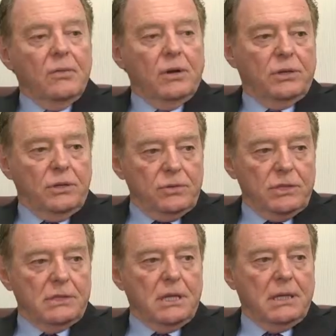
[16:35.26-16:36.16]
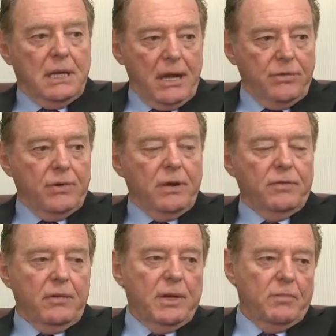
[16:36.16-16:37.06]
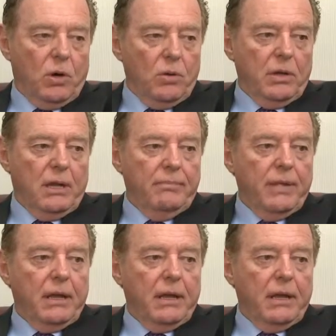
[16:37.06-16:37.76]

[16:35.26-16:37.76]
reduces the death rate from Ebola,